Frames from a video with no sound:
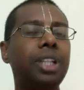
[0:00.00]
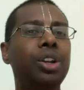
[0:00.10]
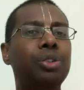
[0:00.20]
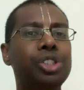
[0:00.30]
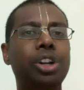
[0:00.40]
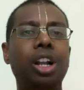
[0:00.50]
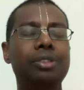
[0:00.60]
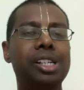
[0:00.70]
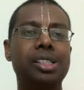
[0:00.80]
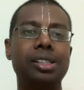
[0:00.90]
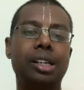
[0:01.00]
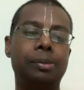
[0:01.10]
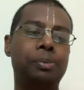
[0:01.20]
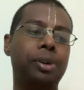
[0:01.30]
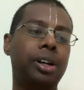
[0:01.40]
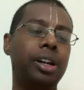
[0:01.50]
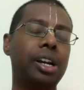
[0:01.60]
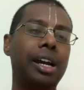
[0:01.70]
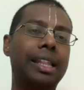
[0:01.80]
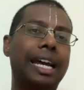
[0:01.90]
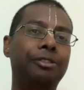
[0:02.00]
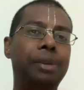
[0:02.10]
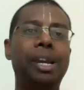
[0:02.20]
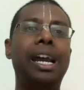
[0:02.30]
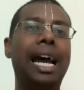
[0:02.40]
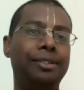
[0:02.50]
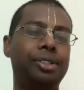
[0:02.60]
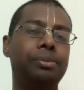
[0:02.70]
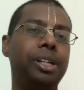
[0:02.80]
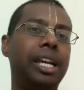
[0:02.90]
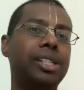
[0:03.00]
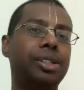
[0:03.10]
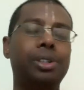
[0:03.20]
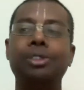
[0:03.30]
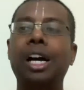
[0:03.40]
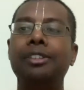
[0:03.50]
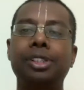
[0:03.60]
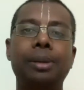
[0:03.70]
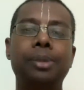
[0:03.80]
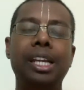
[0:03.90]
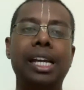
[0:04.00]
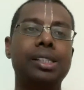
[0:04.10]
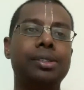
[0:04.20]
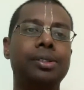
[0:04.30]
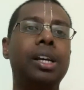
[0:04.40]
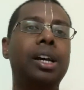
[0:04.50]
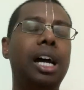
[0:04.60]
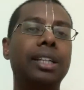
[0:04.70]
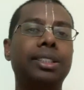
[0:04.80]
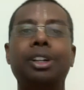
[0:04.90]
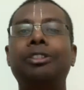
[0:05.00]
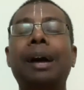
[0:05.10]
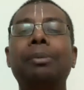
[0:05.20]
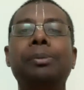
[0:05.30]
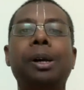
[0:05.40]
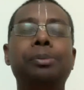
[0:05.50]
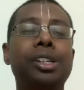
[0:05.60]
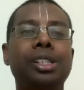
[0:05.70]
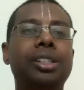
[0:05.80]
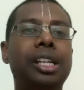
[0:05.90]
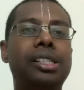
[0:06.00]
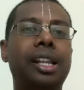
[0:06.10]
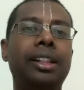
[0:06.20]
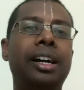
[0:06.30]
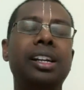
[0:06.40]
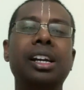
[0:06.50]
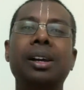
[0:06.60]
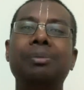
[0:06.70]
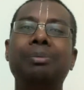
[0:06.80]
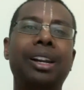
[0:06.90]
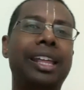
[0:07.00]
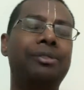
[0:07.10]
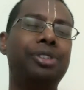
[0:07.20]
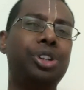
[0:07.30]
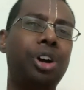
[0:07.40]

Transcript: we should always remember that we may have somebody as our wife, somebody as our family members and things like that, but then we should